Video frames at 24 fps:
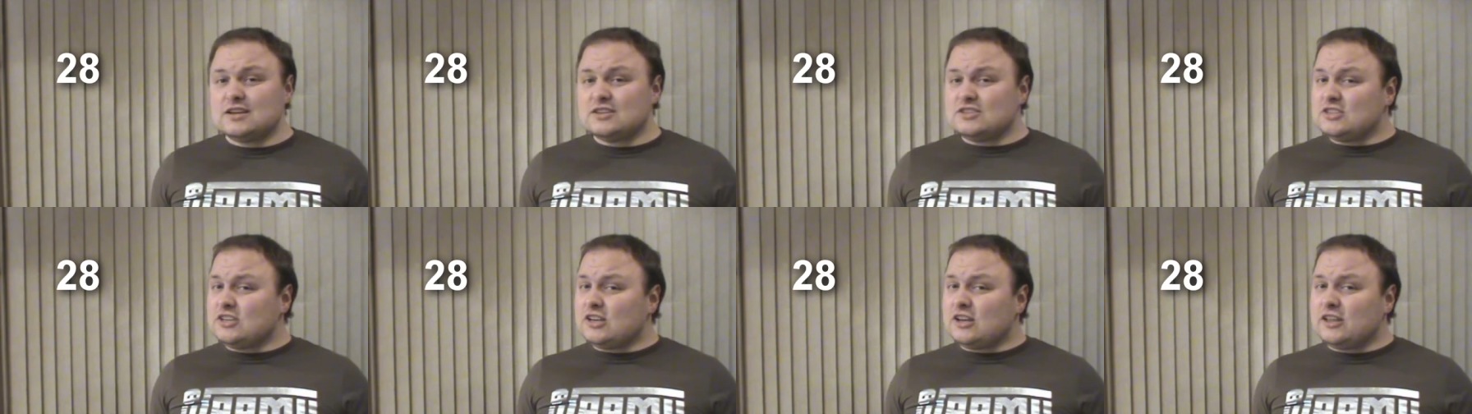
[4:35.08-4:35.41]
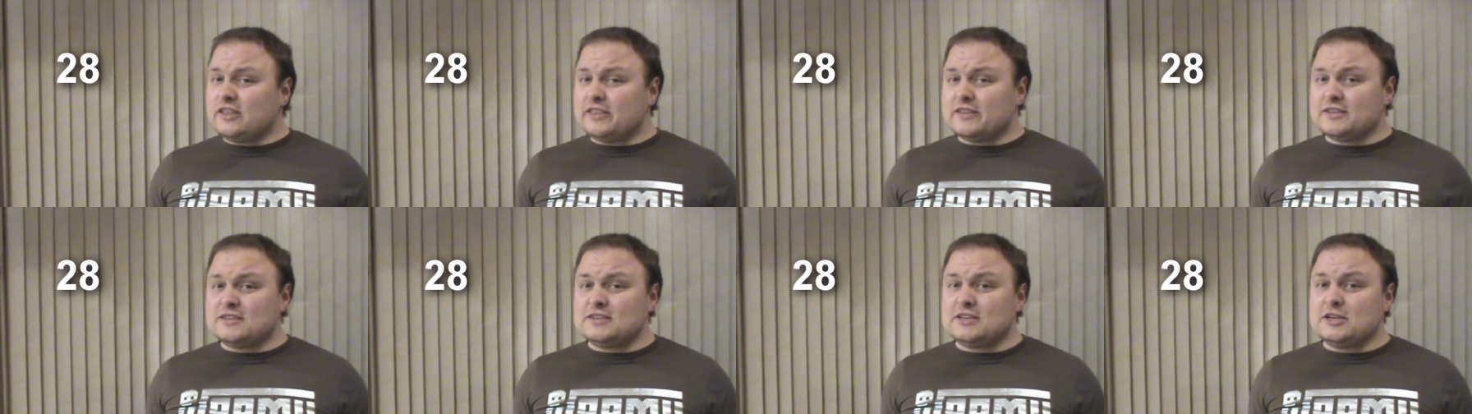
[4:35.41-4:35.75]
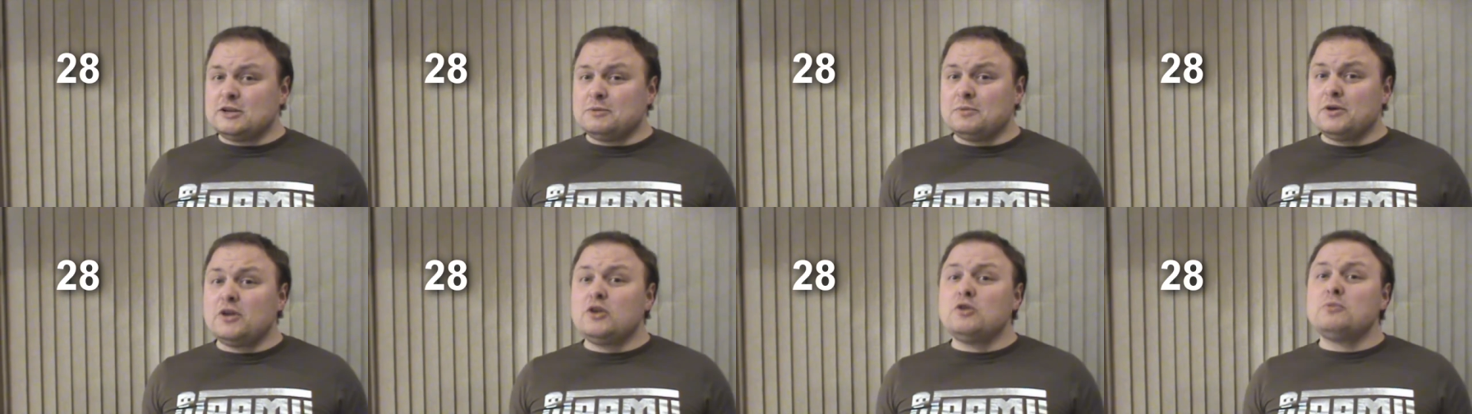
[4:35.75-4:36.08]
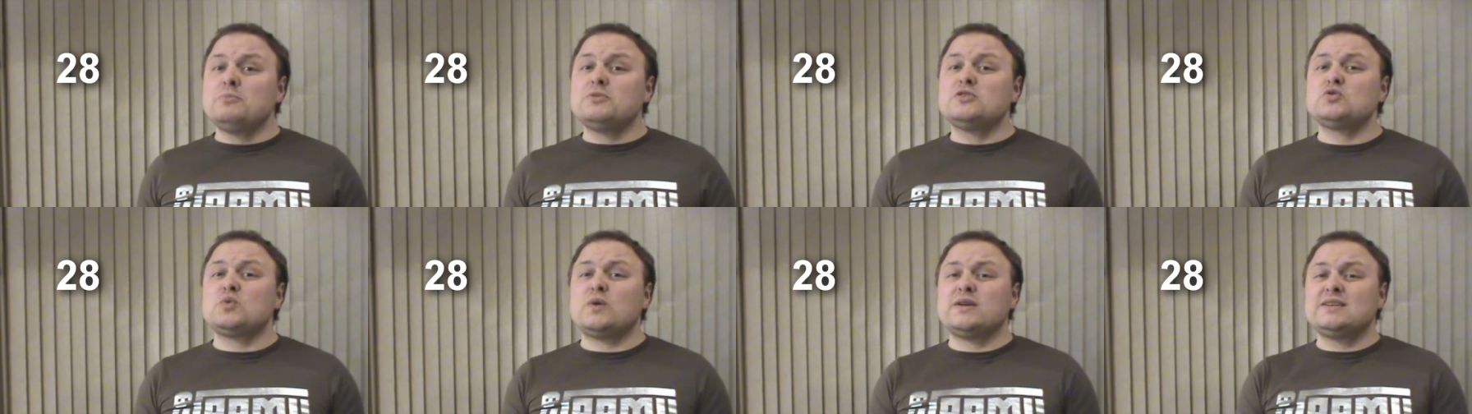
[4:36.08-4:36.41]
And still at the cinema,
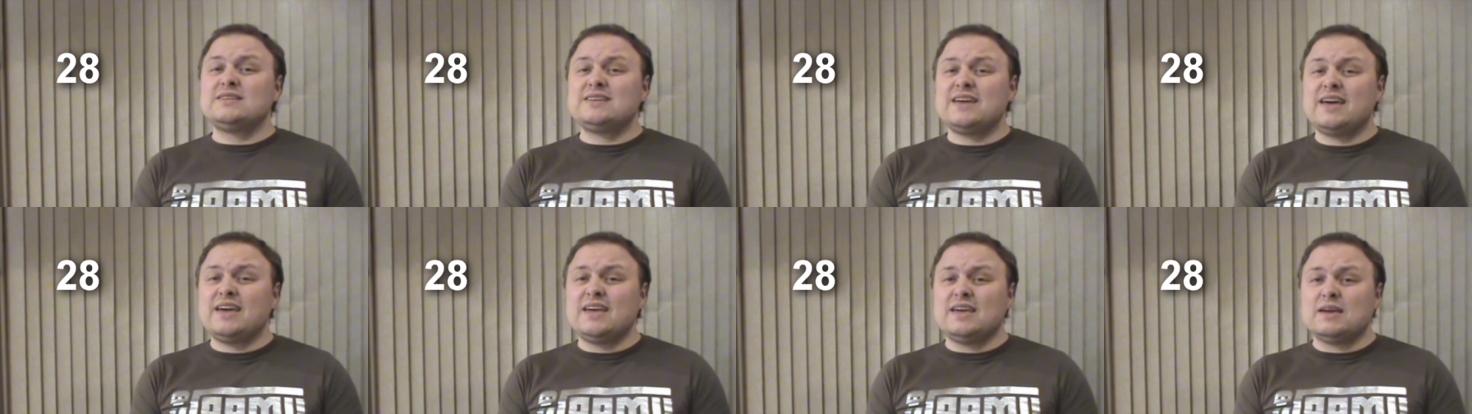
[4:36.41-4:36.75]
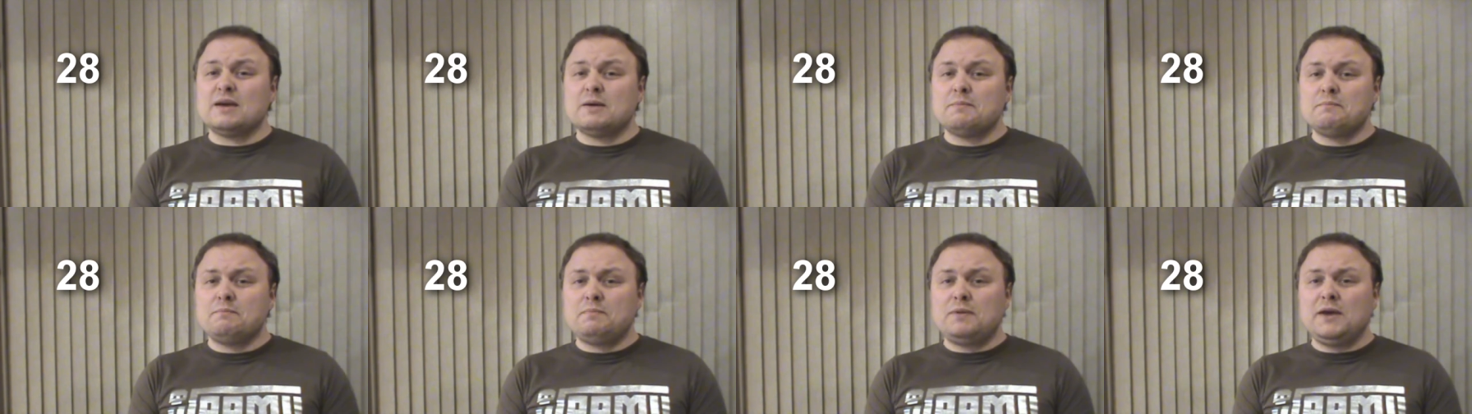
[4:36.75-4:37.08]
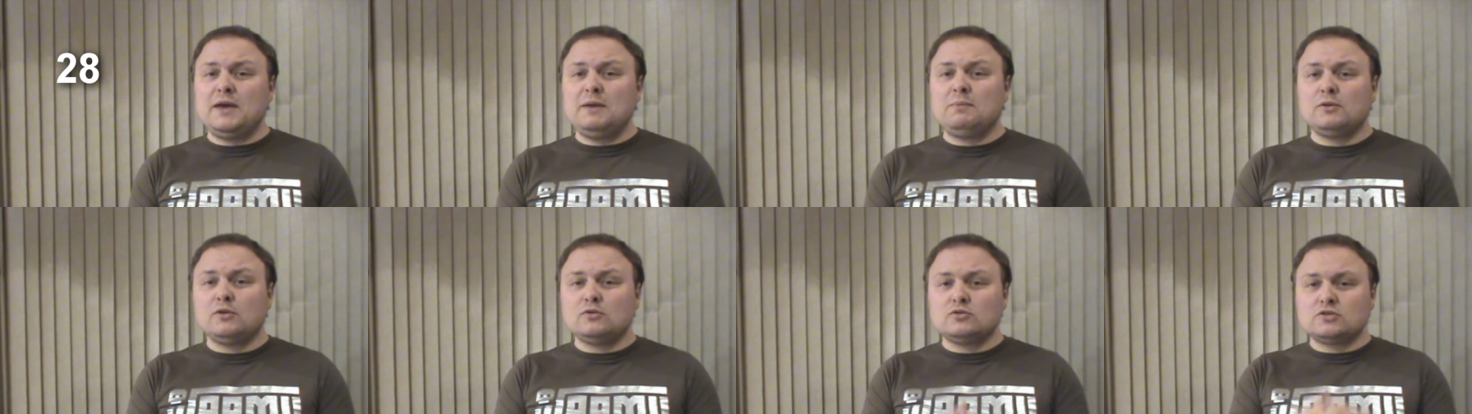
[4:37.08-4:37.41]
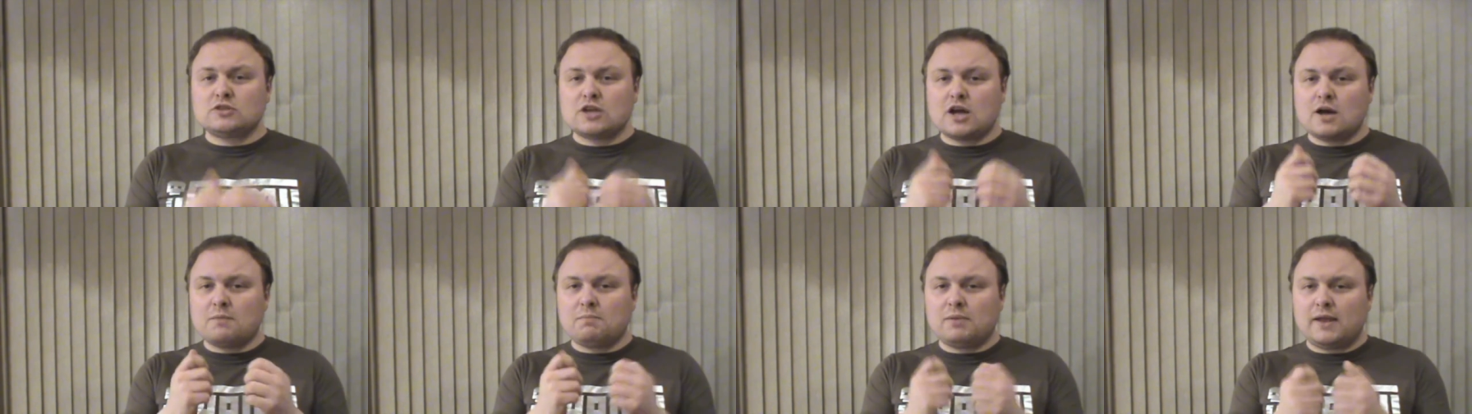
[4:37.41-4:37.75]
number 28, people who
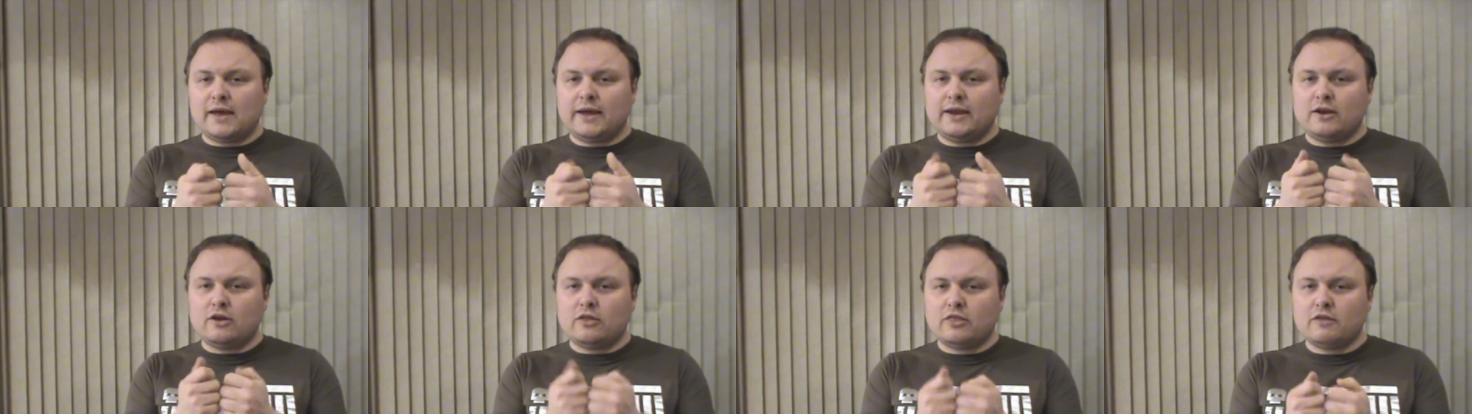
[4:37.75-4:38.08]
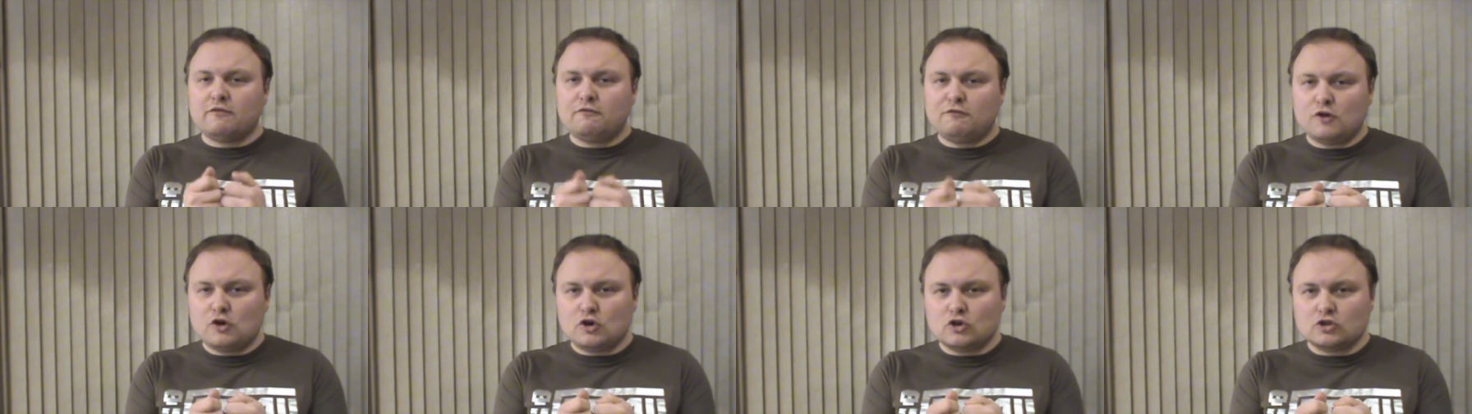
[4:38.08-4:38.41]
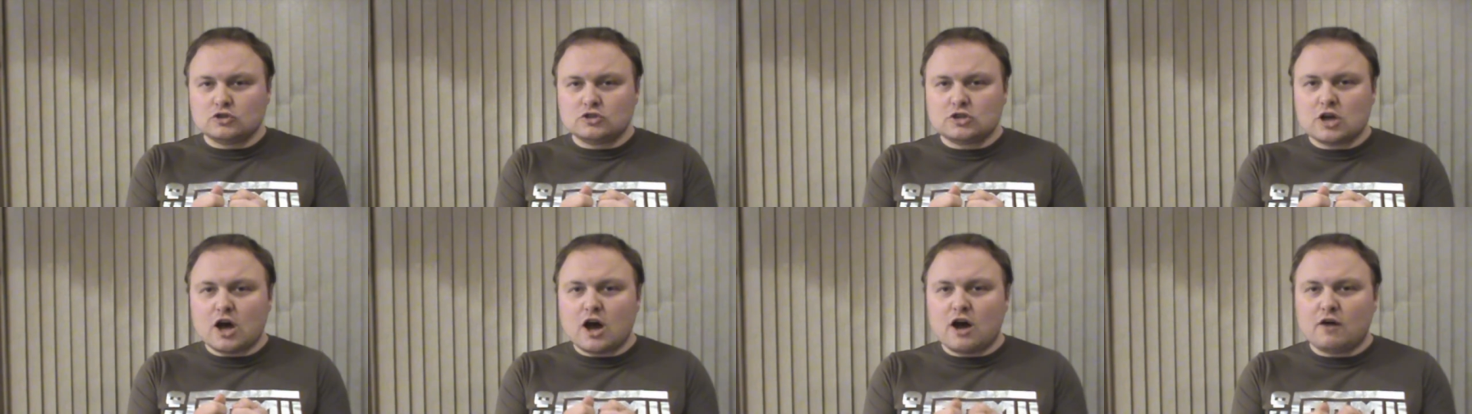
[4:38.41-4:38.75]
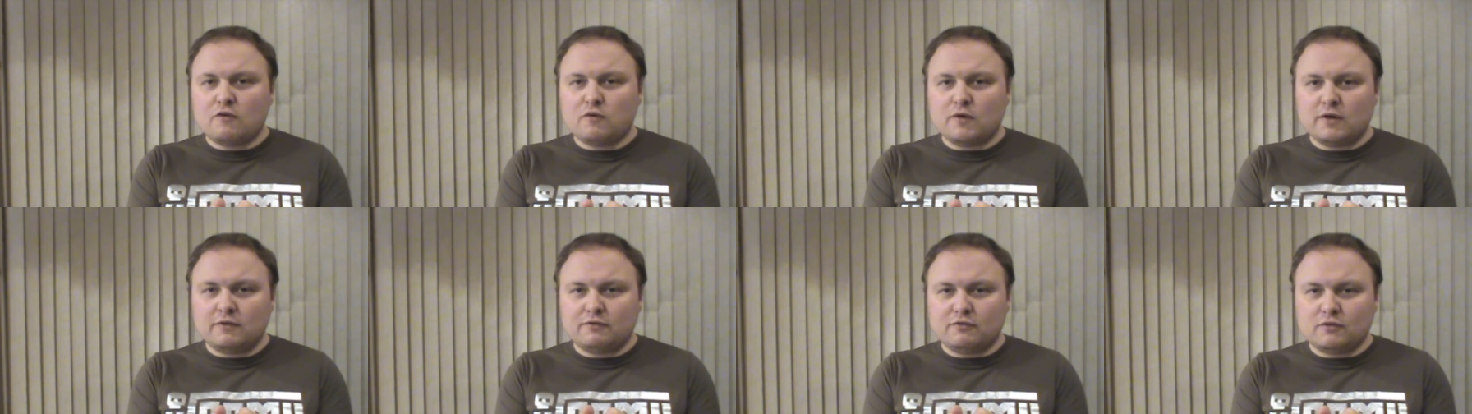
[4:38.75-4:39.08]
start playing on the phones
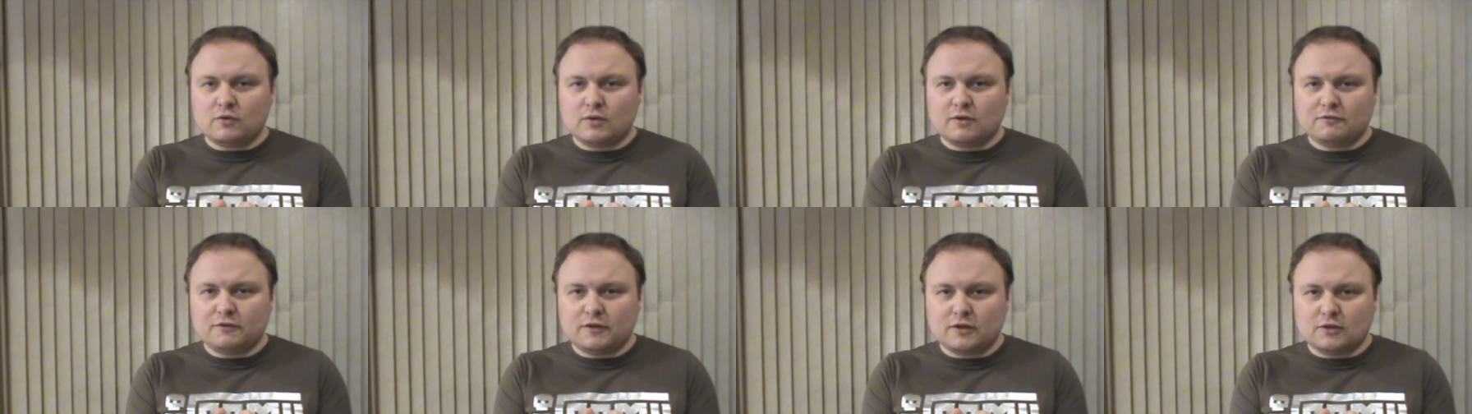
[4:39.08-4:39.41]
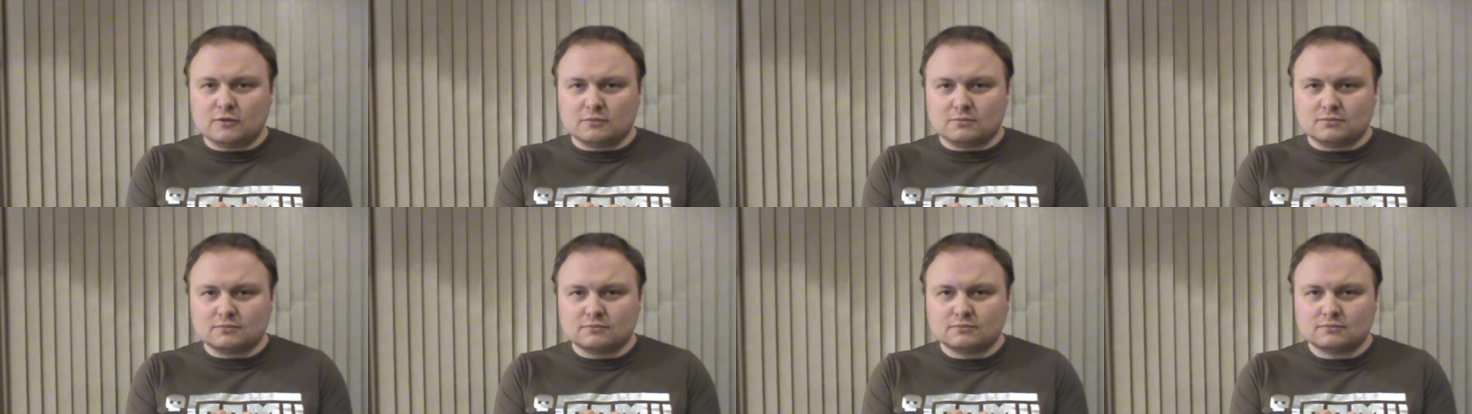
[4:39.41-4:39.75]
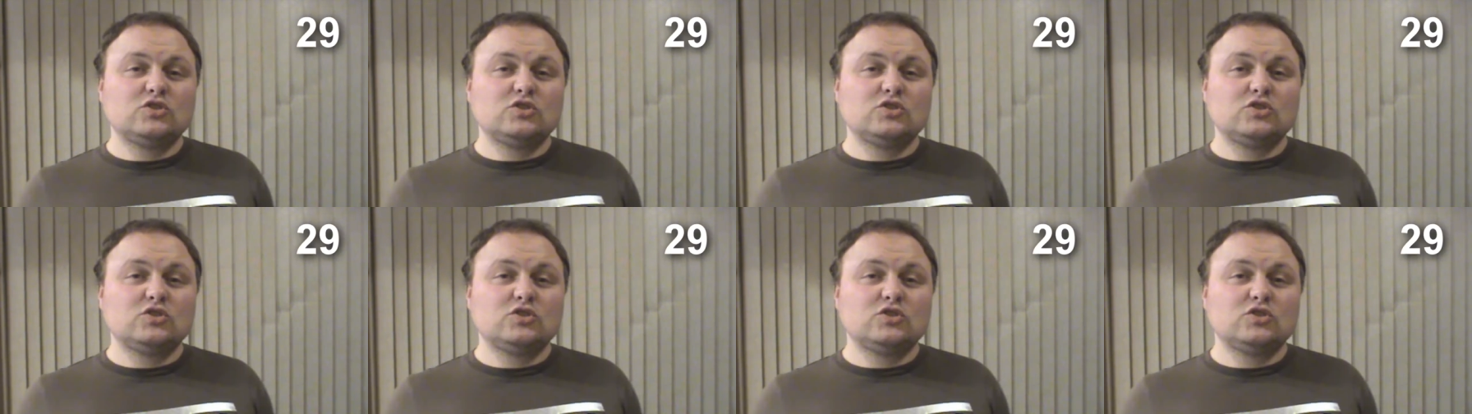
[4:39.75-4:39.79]
halfway through a film.